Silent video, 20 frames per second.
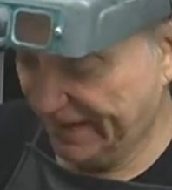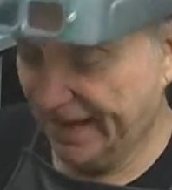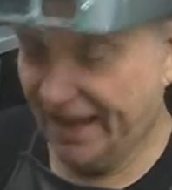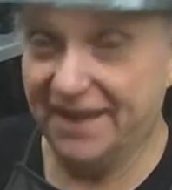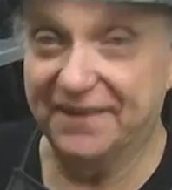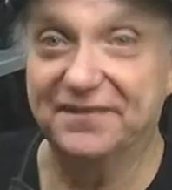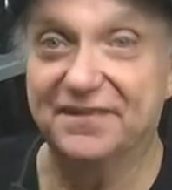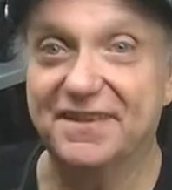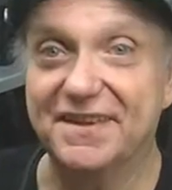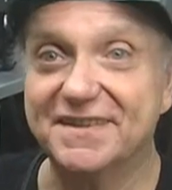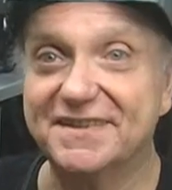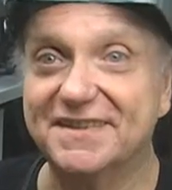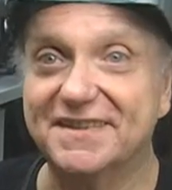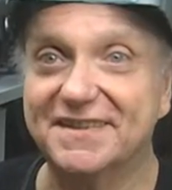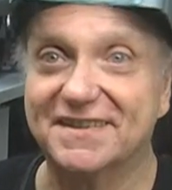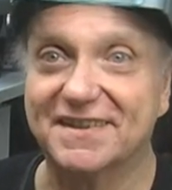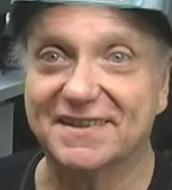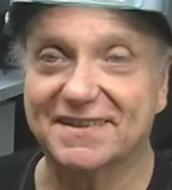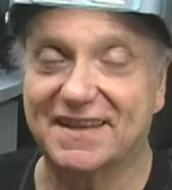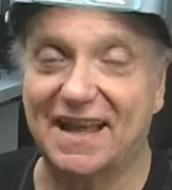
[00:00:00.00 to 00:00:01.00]
And this
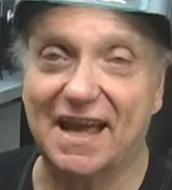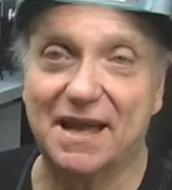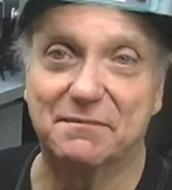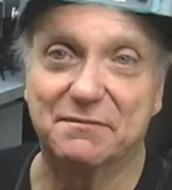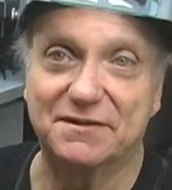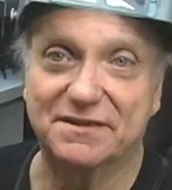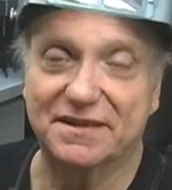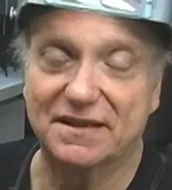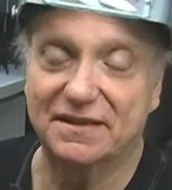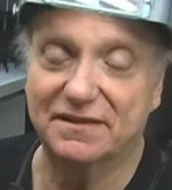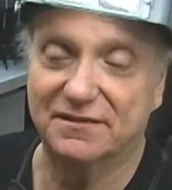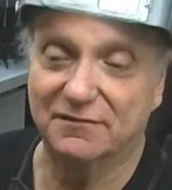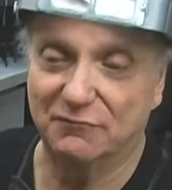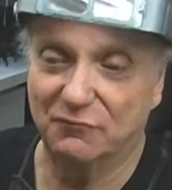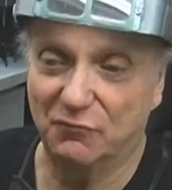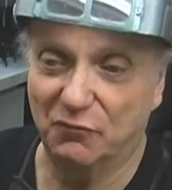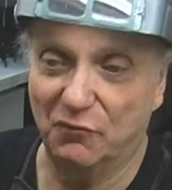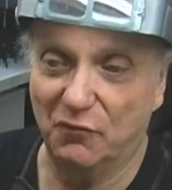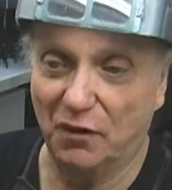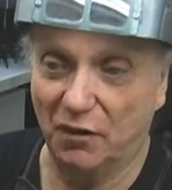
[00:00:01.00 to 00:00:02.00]
is the time of
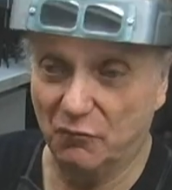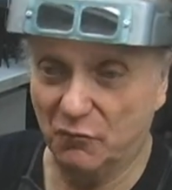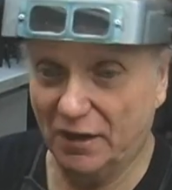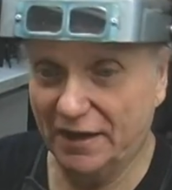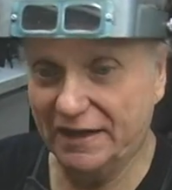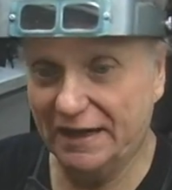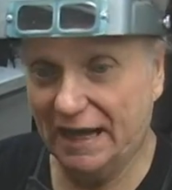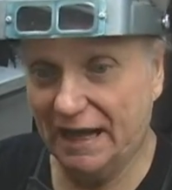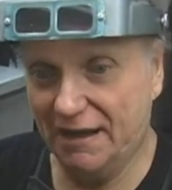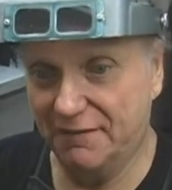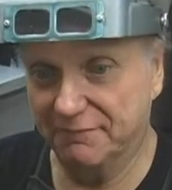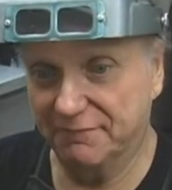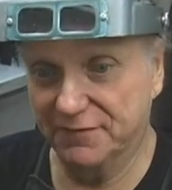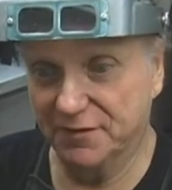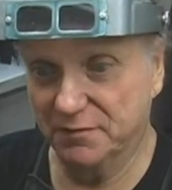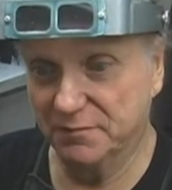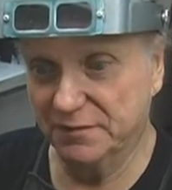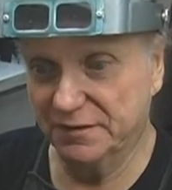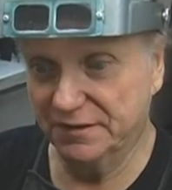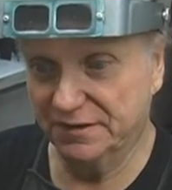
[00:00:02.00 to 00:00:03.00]
season. Right now I'm
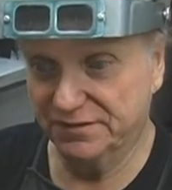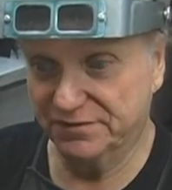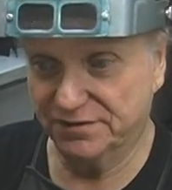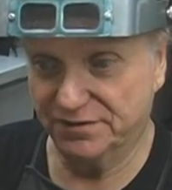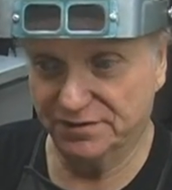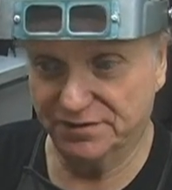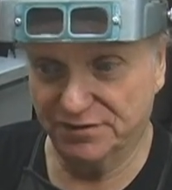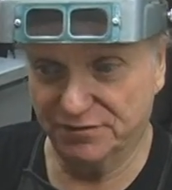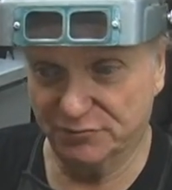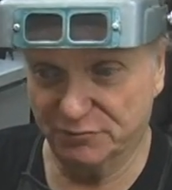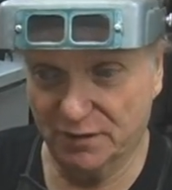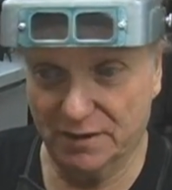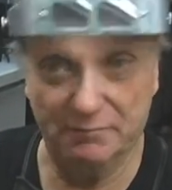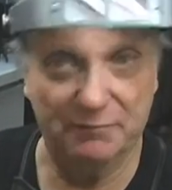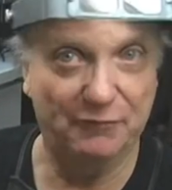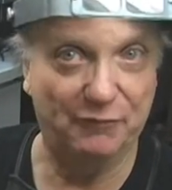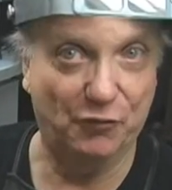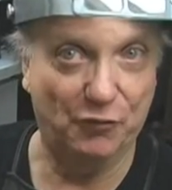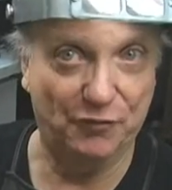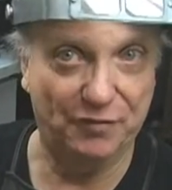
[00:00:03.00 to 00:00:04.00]
filming this. This is right
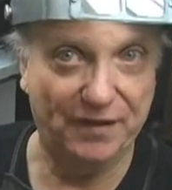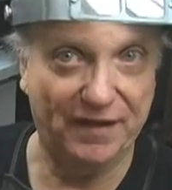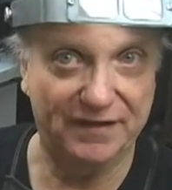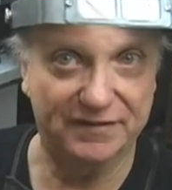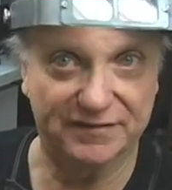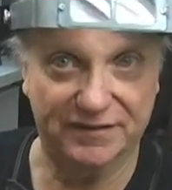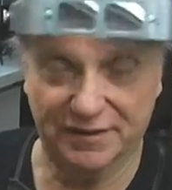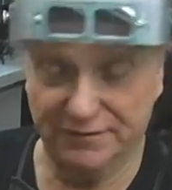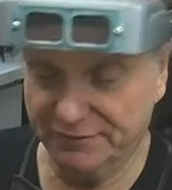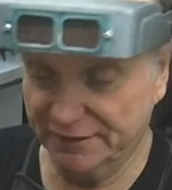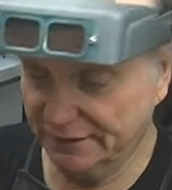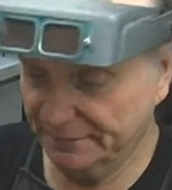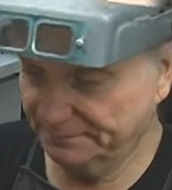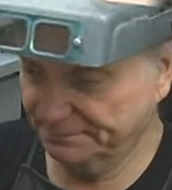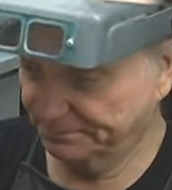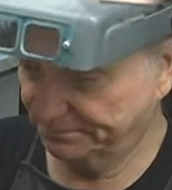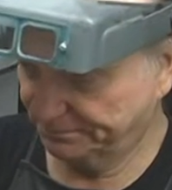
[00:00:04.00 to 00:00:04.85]
before Thanksgiving.